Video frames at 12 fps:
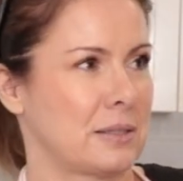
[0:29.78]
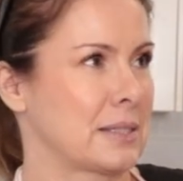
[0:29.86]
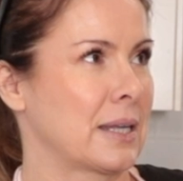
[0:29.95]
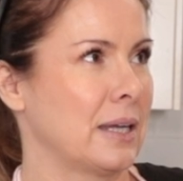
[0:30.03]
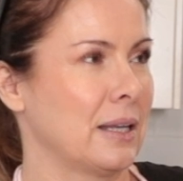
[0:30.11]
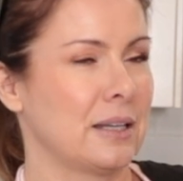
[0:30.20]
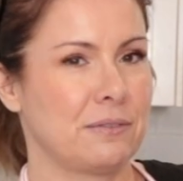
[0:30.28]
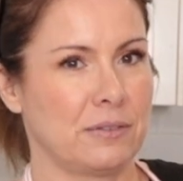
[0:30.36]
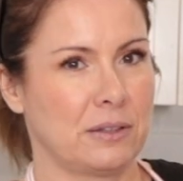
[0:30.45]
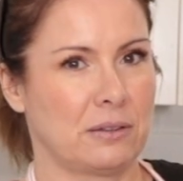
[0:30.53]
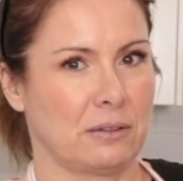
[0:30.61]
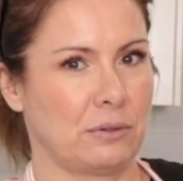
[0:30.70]
skillet
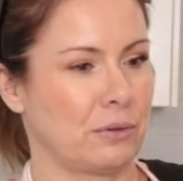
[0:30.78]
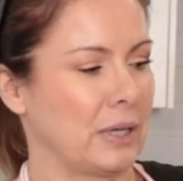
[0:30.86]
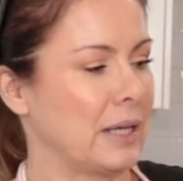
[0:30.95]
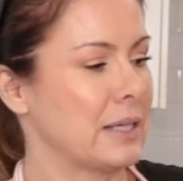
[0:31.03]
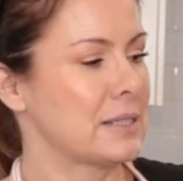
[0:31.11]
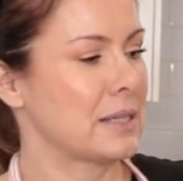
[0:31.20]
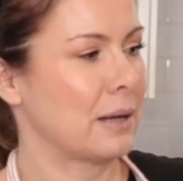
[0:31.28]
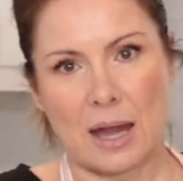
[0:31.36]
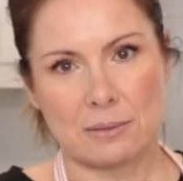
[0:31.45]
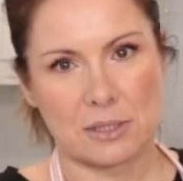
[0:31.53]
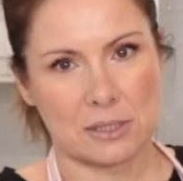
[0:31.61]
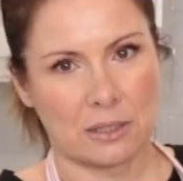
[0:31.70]
with the grate.
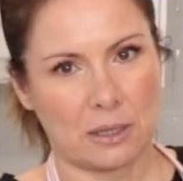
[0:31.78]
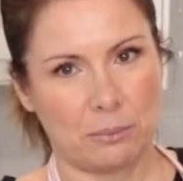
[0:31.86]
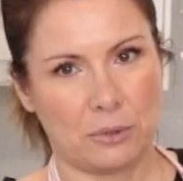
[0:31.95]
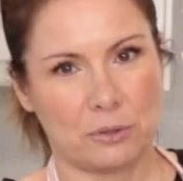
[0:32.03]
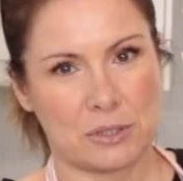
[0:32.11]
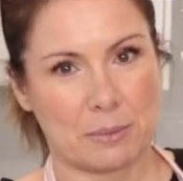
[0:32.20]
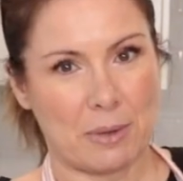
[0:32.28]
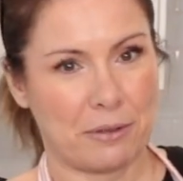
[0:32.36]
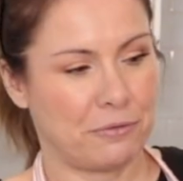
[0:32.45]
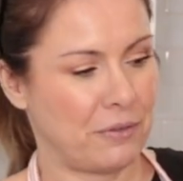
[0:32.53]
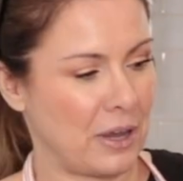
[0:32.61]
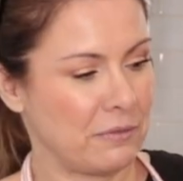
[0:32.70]
I'm just gonna be using my
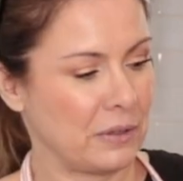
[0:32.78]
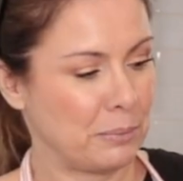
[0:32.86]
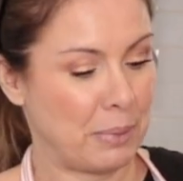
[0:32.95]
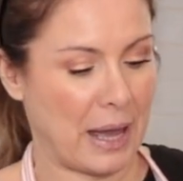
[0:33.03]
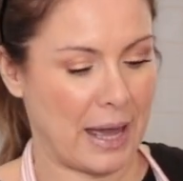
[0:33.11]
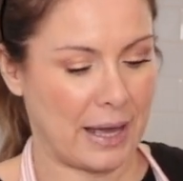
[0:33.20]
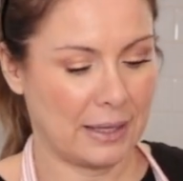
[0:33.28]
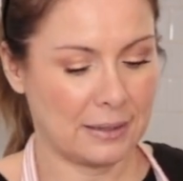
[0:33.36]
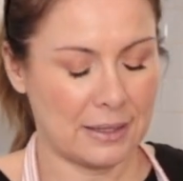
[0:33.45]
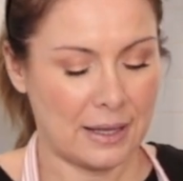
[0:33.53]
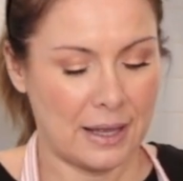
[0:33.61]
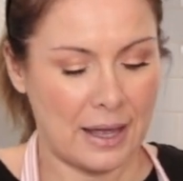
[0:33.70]
favorite
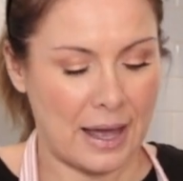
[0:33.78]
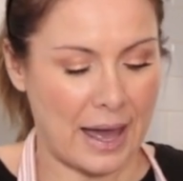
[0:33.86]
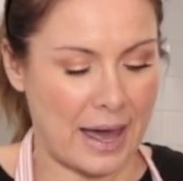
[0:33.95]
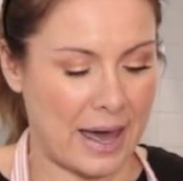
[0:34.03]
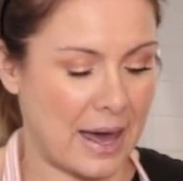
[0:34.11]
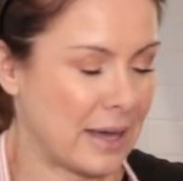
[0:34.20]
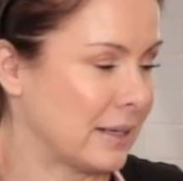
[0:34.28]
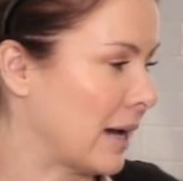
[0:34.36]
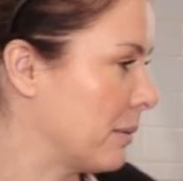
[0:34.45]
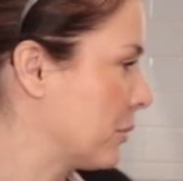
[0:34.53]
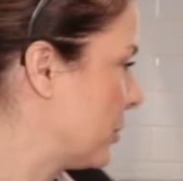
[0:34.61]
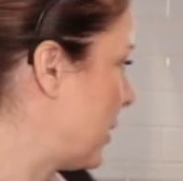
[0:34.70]
pan and
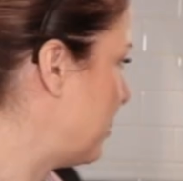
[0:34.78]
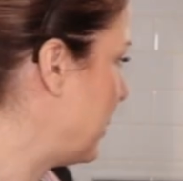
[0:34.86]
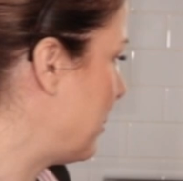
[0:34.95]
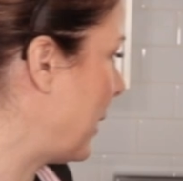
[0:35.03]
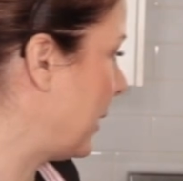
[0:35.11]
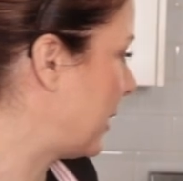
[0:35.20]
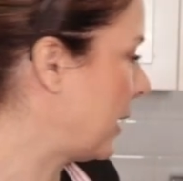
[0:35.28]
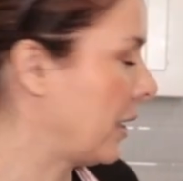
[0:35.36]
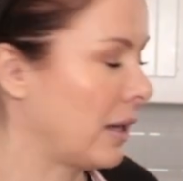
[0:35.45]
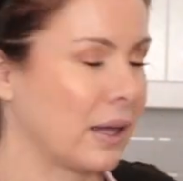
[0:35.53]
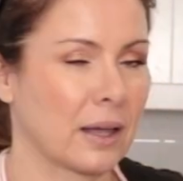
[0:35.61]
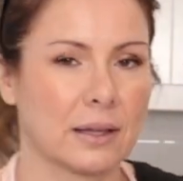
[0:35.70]
I'm gonna be
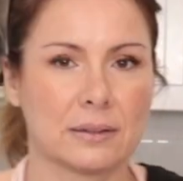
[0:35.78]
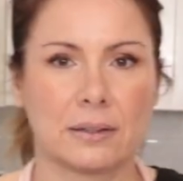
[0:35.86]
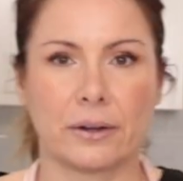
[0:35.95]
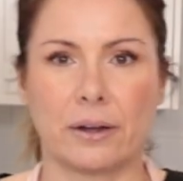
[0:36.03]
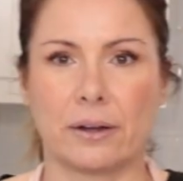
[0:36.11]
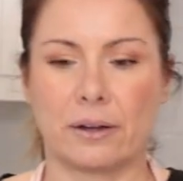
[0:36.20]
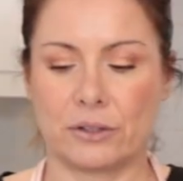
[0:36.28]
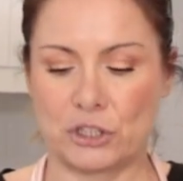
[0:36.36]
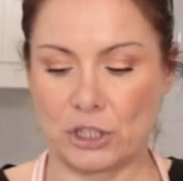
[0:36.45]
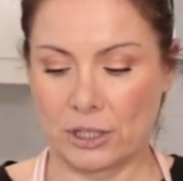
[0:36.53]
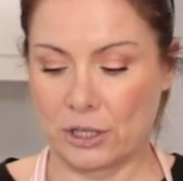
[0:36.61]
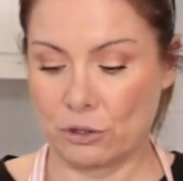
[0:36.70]
making the
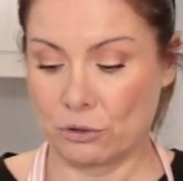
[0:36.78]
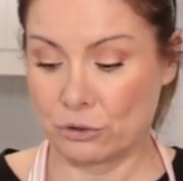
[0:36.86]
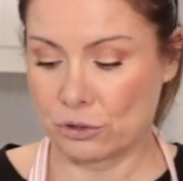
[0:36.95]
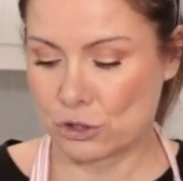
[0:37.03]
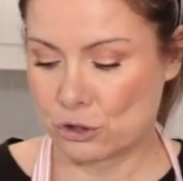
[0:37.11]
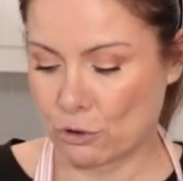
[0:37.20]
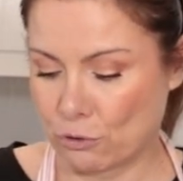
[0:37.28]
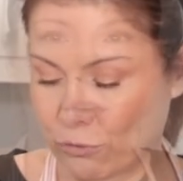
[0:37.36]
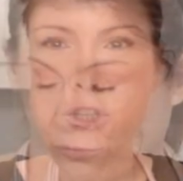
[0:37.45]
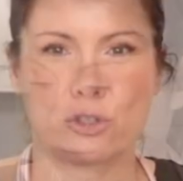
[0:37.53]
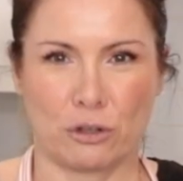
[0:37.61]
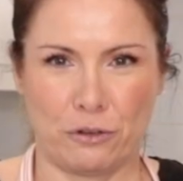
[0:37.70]
chicken on the
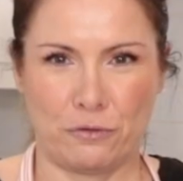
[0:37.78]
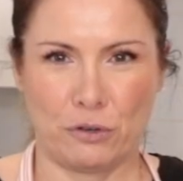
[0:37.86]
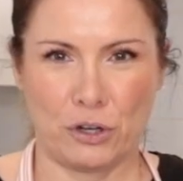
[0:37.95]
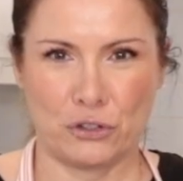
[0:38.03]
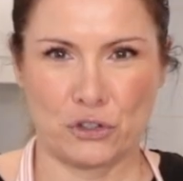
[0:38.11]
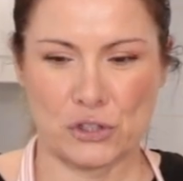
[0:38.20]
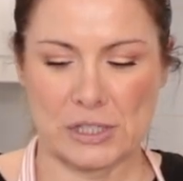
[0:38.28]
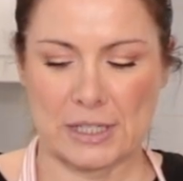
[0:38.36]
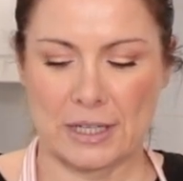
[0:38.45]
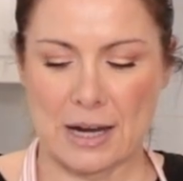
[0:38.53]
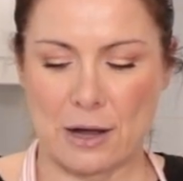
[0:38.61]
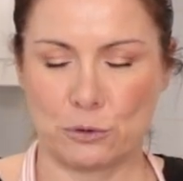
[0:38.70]
stove. So if you're
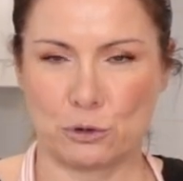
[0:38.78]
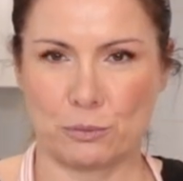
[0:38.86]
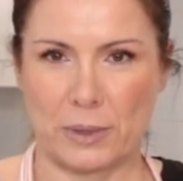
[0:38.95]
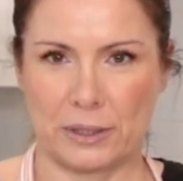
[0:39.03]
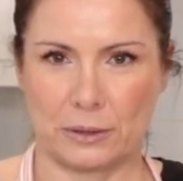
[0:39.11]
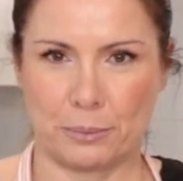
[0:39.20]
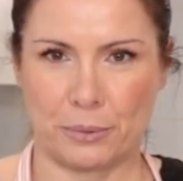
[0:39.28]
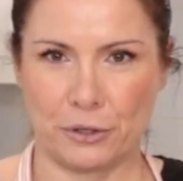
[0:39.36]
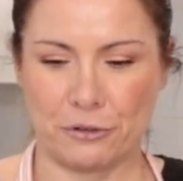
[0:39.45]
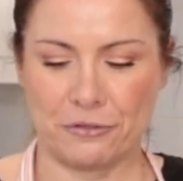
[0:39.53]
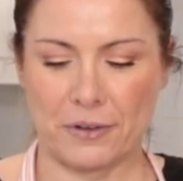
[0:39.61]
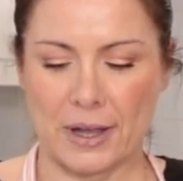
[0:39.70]
interested how to make the
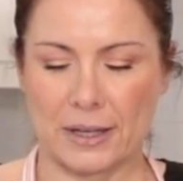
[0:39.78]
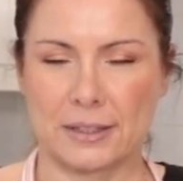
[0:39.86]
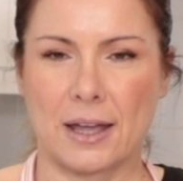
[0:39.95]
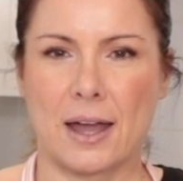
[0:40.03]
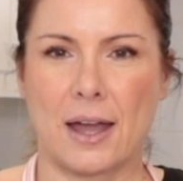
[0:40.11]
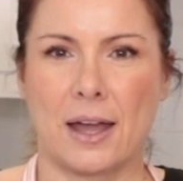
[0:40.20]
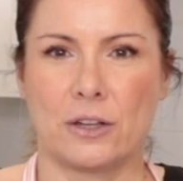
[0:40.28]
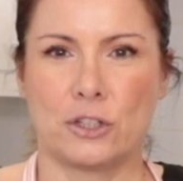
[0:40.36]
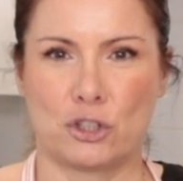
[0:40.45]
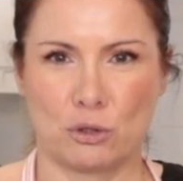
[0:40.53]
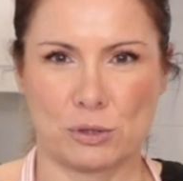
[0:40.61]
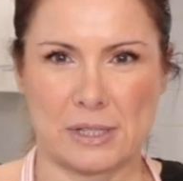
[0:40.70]
perfect
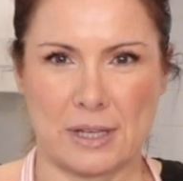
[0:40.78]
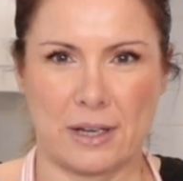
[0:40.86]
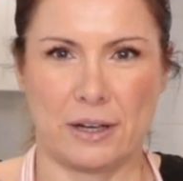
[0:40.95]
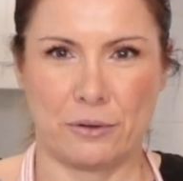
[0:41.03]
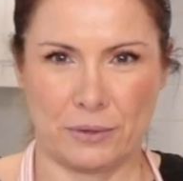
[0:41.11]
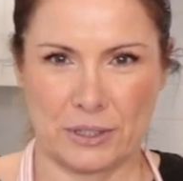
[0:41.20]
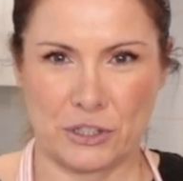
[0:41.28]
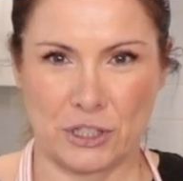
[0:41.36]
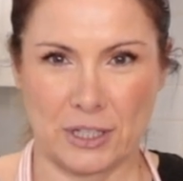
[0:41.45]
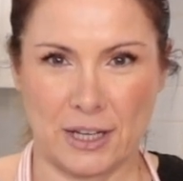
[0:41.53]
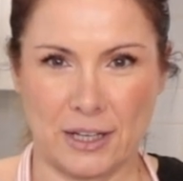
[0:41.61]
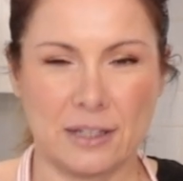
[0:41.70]
juicy grilled
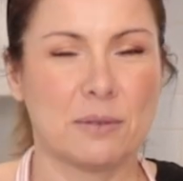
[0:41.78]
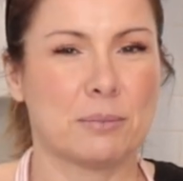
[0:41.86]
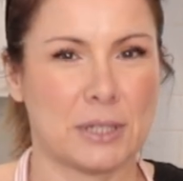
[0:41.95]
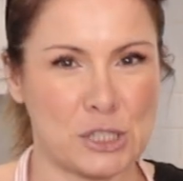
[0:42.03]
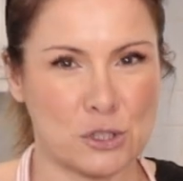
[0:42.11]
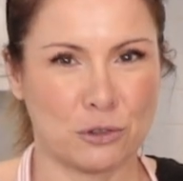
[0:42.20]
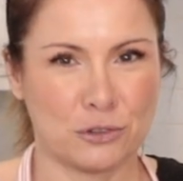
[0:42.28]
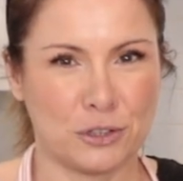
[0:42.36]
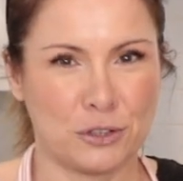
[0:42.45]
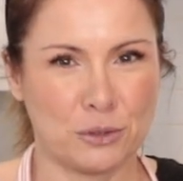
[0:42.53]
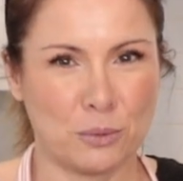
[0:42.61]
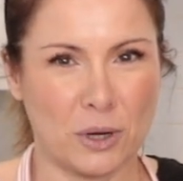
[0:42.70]
chicken, please
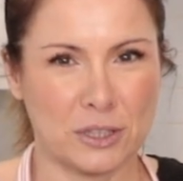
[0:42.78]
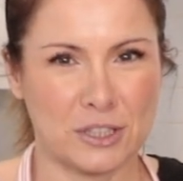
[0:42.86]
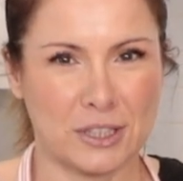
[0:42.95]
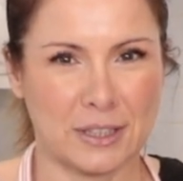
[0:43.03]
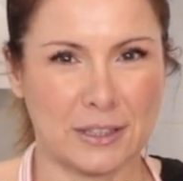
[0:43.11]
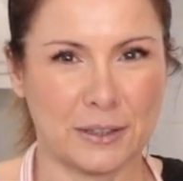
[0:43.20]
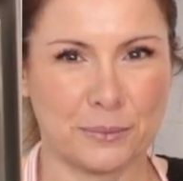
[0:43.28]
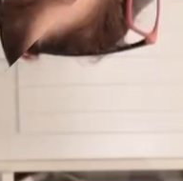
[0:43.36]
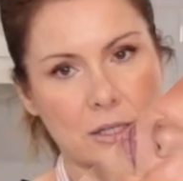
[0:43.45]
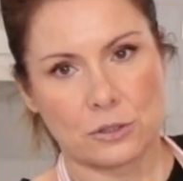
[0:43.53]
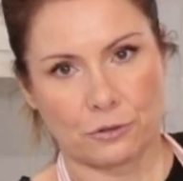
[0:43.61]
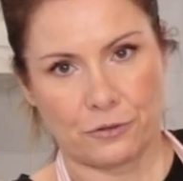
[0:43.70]
continue watching.
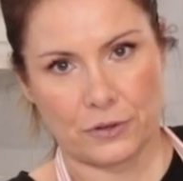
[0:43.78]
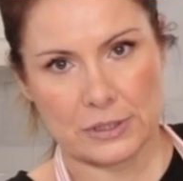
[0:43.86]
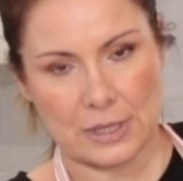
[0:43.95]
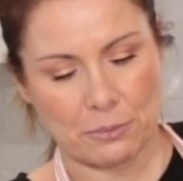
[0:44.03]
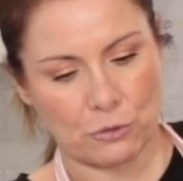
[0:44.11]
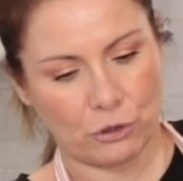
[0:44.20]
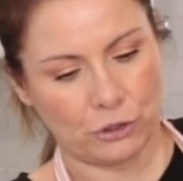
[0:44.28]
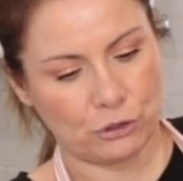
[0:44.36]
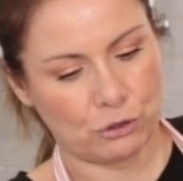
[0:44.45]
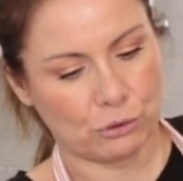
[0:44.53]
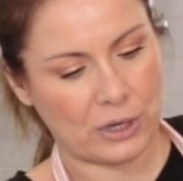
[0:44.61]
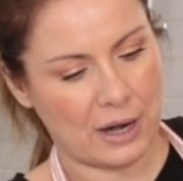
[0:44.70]
So first I'm going
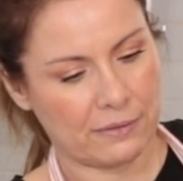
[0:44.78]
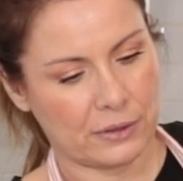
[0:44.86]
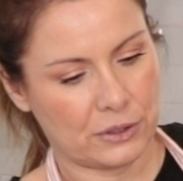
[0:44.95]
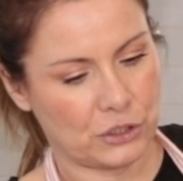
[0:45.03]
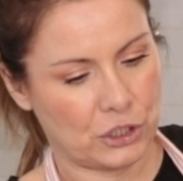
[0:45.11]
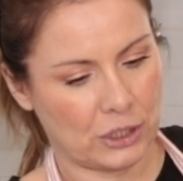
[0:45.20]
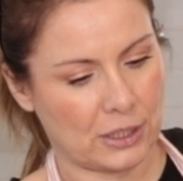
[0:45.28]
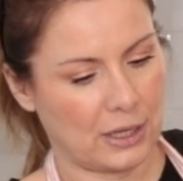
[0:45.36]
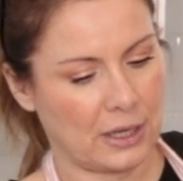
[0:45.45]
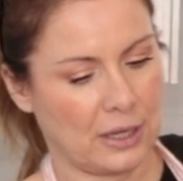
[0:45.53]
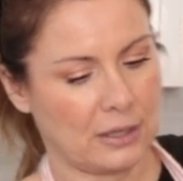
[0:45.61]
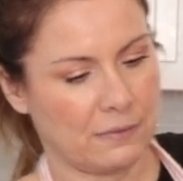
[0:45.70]
to cover the
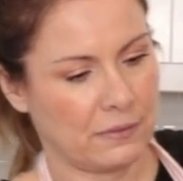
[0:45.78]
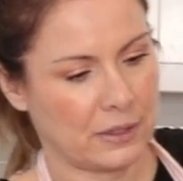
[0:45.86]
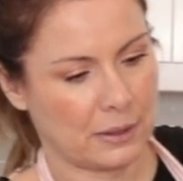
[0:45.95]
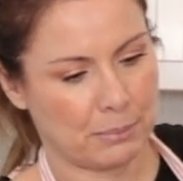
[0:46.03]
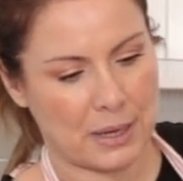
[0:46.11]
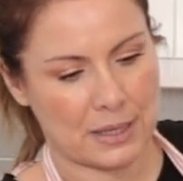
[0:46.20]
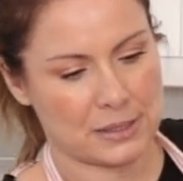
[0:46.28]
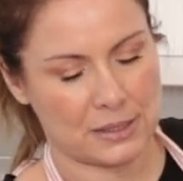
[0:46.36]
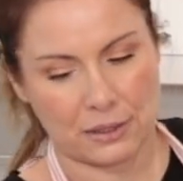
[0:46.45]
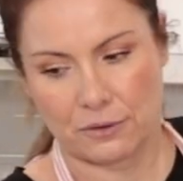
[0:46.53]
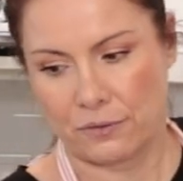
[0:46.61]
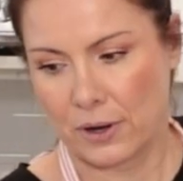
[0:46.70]
chicken with a
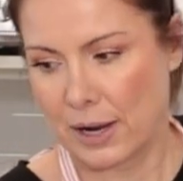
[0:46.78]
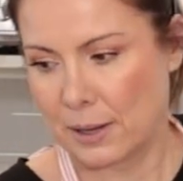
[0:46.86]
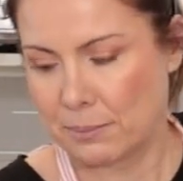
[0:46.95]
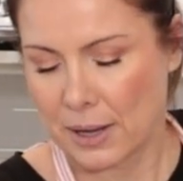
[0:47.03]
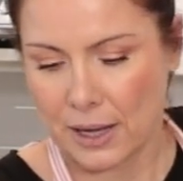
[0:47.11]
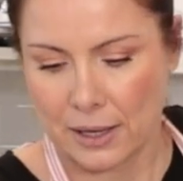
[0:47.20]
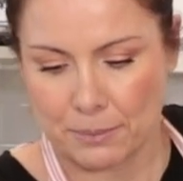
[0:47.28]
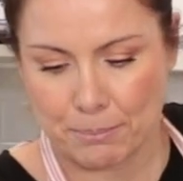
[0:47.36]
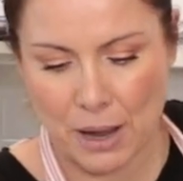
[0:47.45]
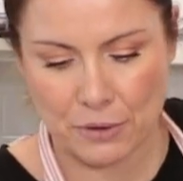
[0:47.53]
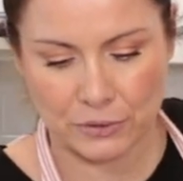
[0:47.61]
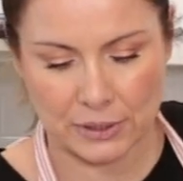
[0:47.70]
plastic wrap and
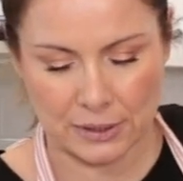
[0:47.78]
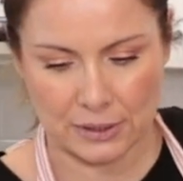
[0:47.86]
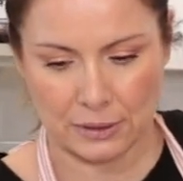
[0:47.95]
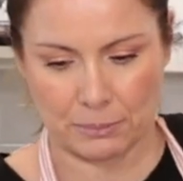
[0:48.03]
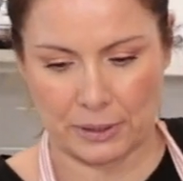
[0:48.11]
pound it a little